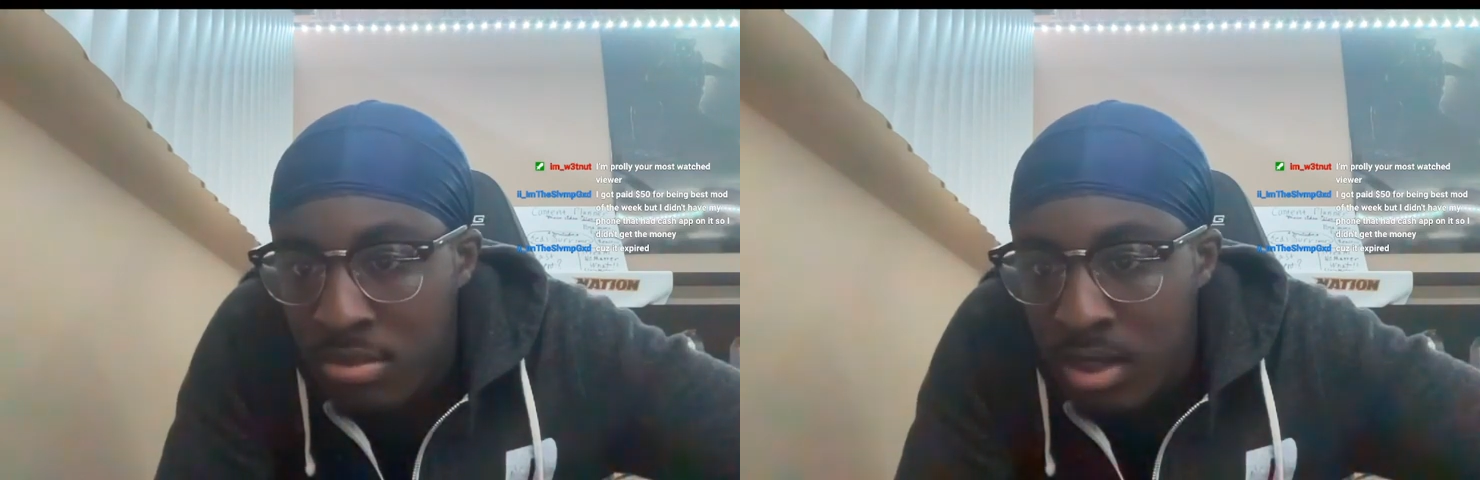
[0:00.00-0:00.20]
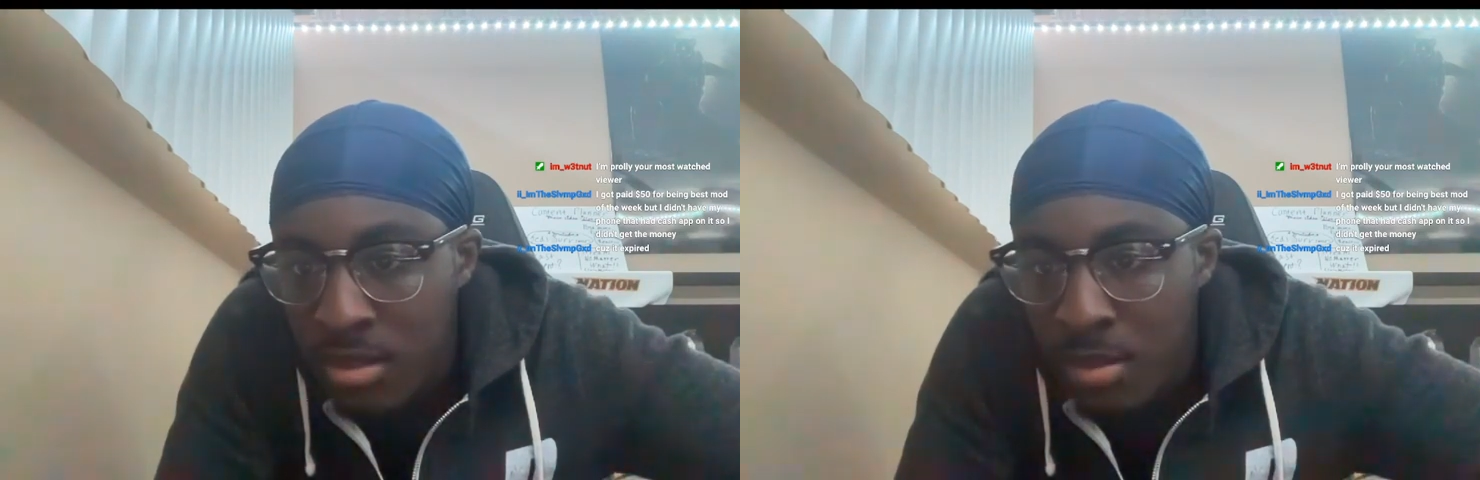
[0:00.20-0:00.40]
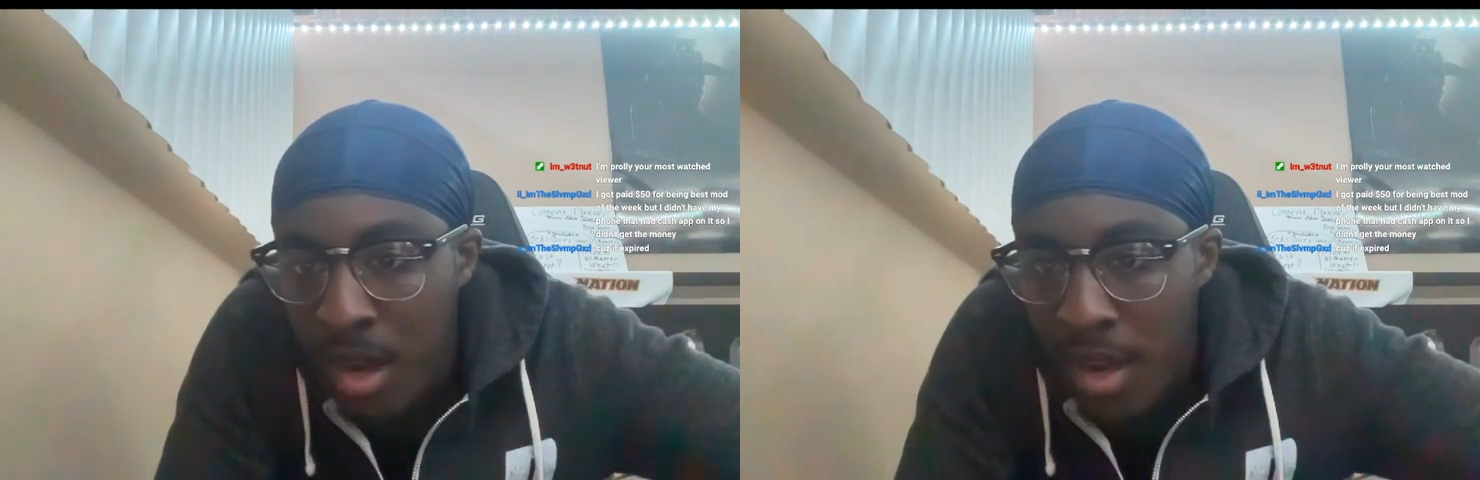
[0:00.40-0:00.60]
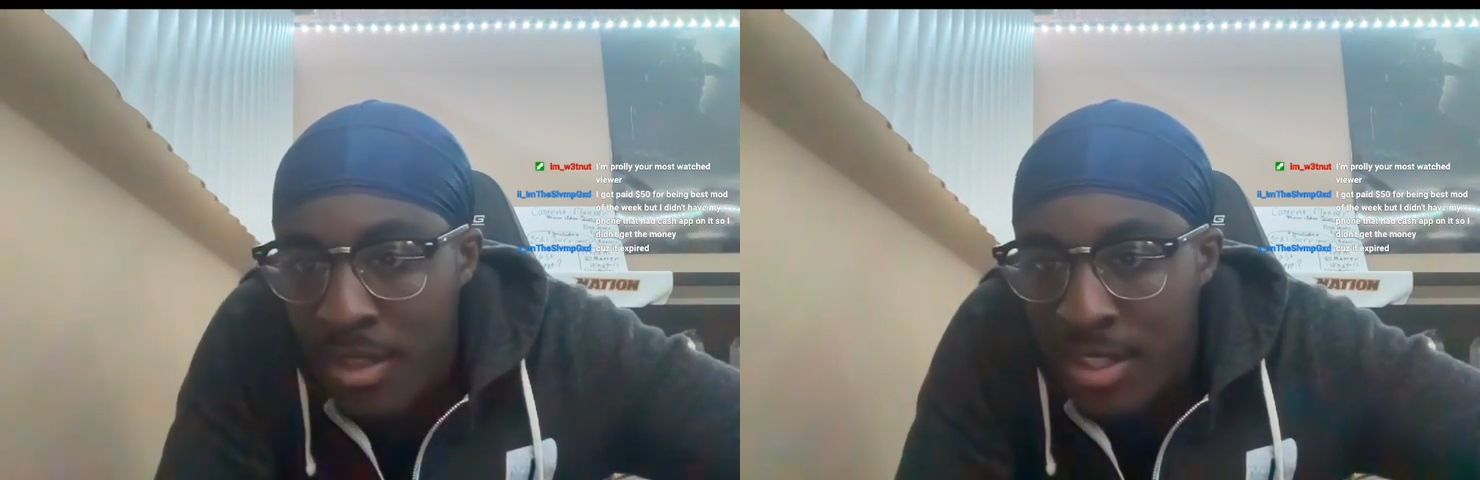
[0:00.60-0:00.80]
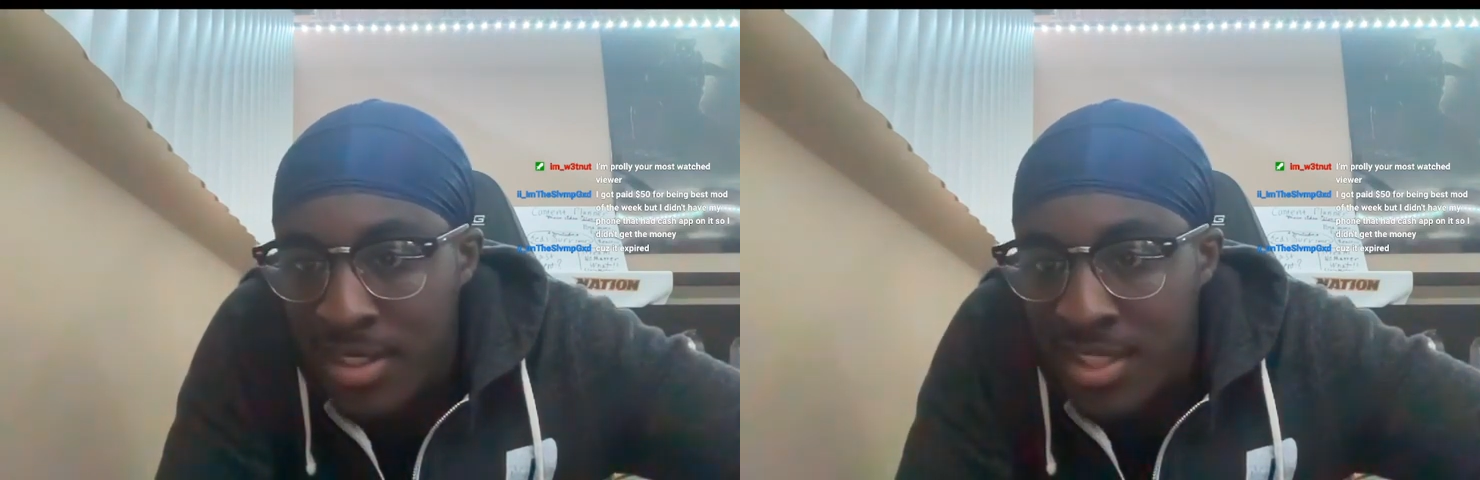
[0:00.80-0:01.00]
Oh wow,
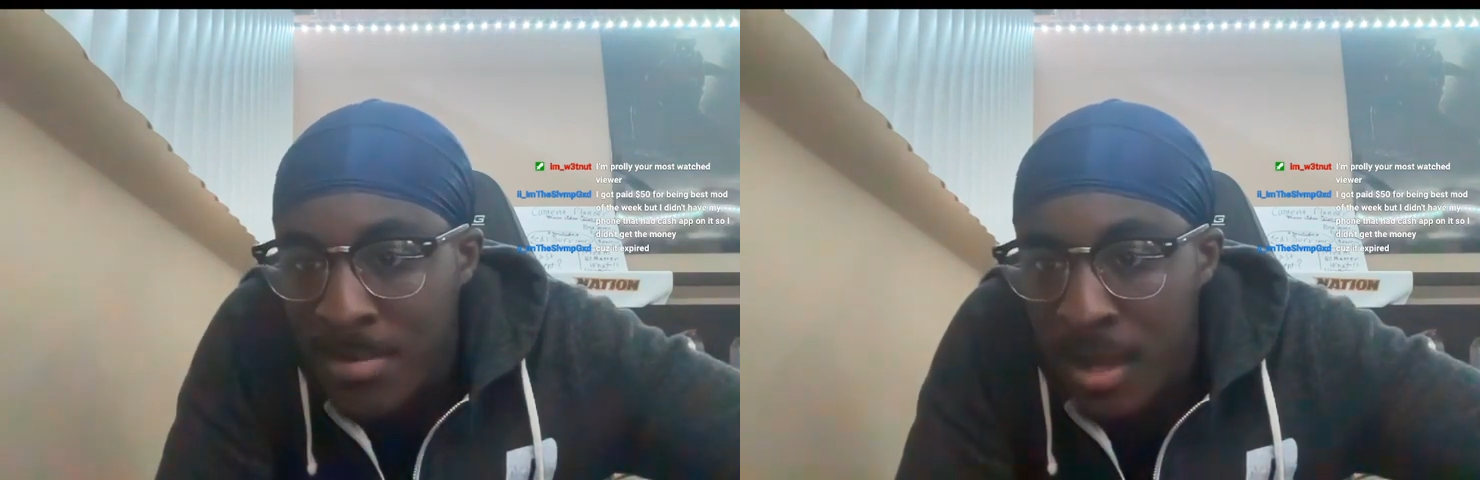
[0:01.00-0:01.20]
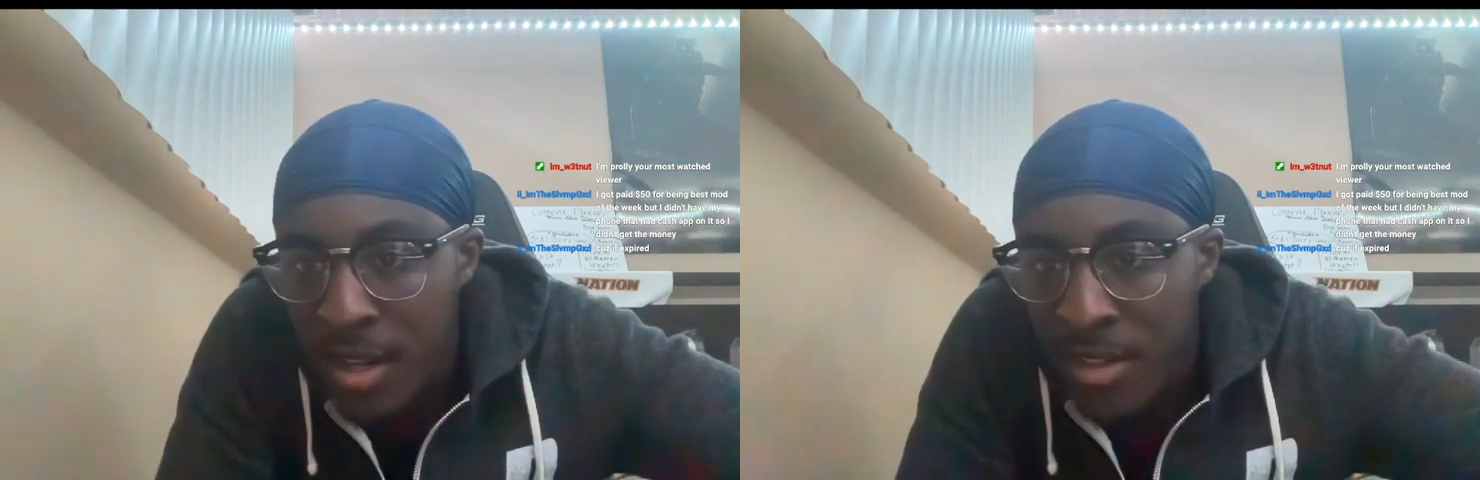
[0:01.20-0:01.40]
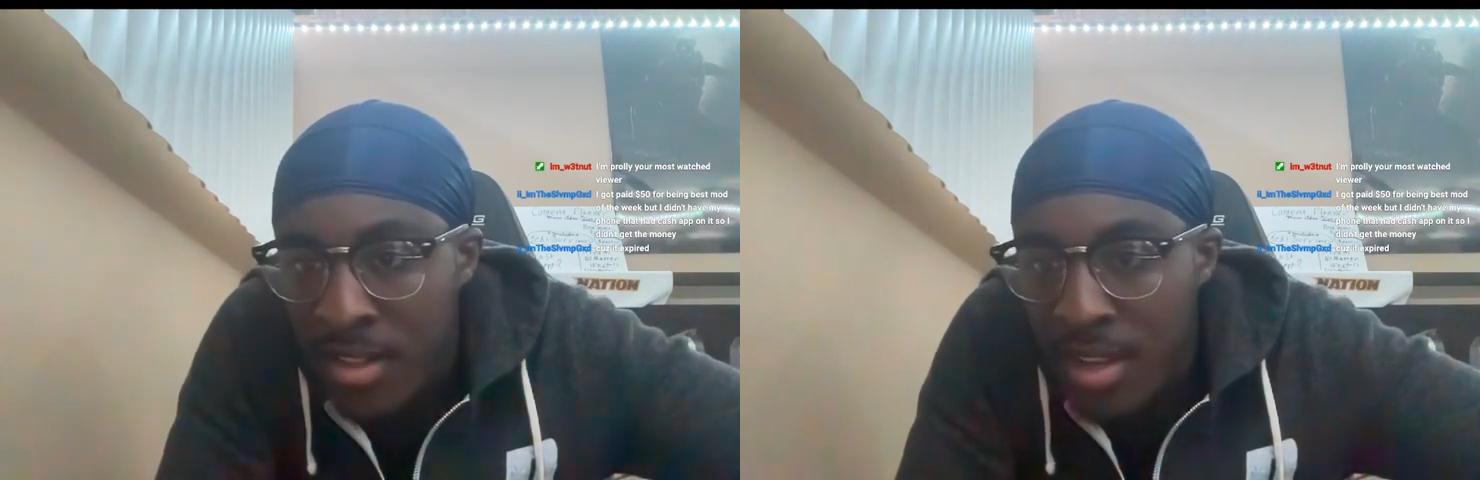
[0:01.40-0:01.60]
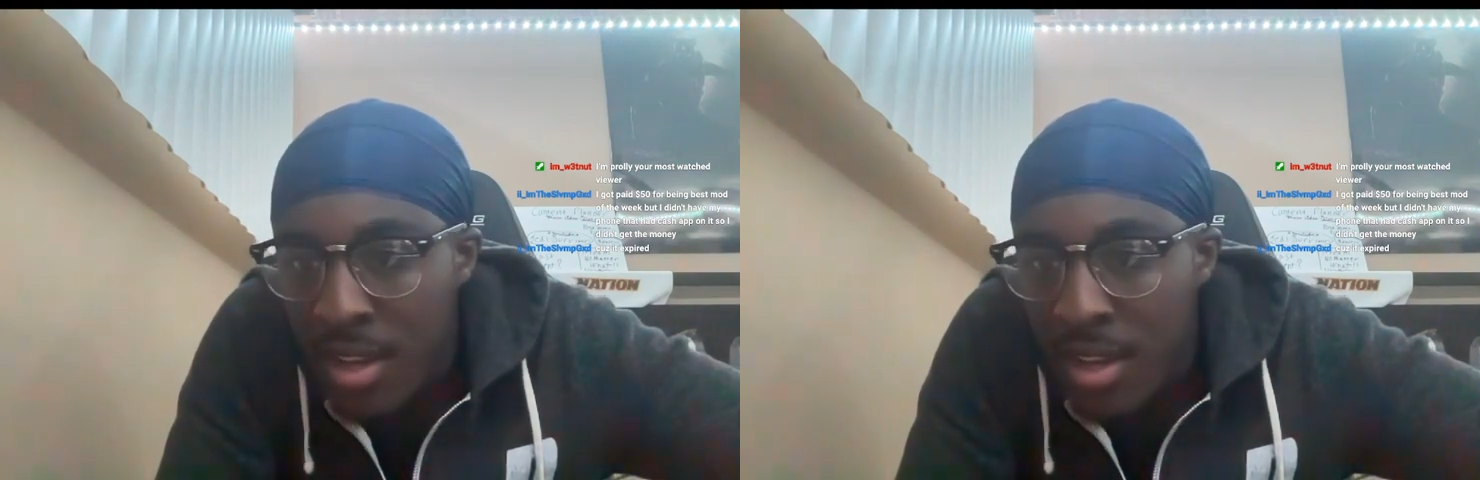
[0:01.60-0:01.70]
cause it expired.